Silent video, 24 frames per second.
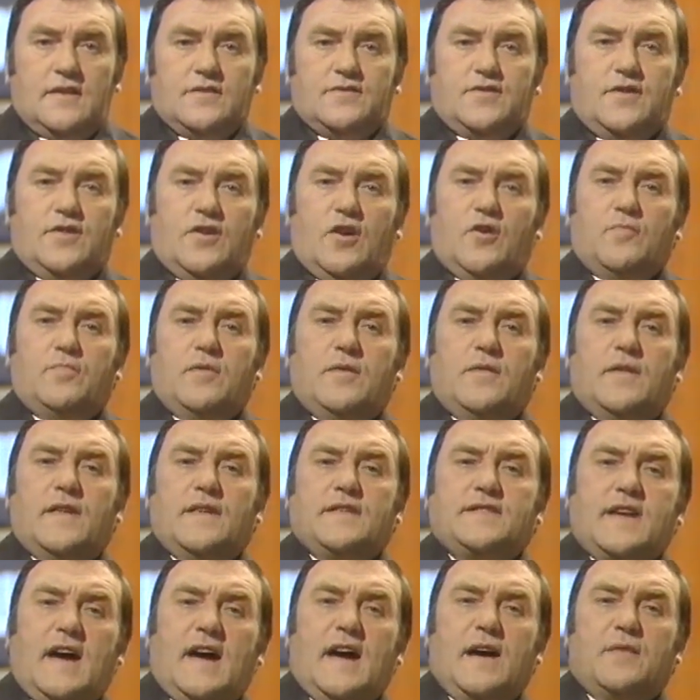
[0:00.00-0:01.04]
to know that by the
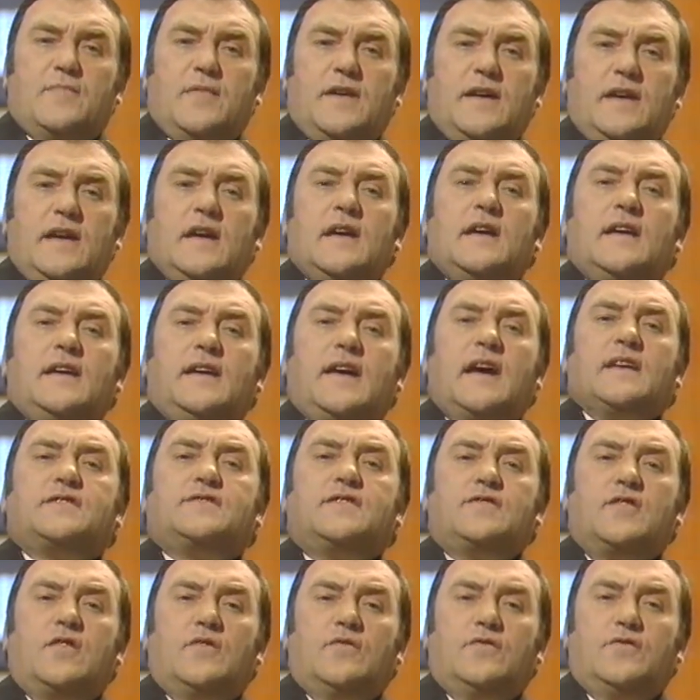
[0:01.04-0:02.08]
time he gets
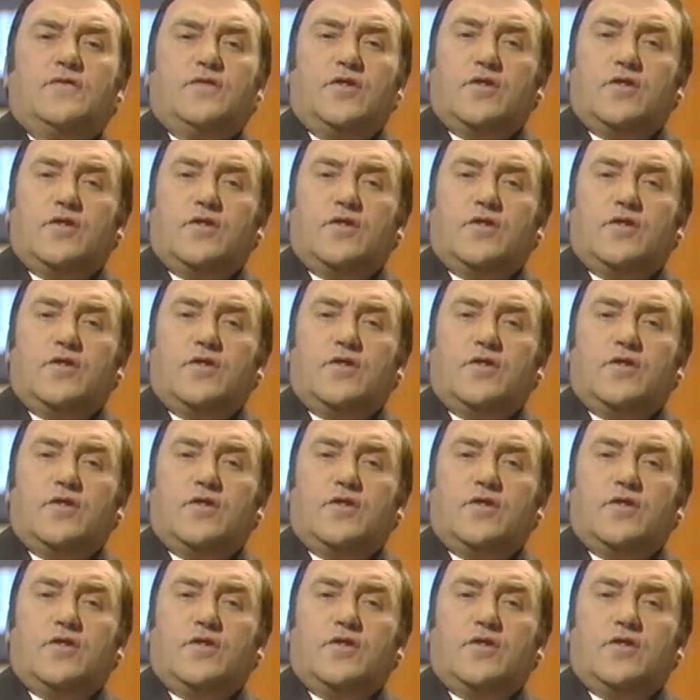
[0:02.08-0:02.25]
his own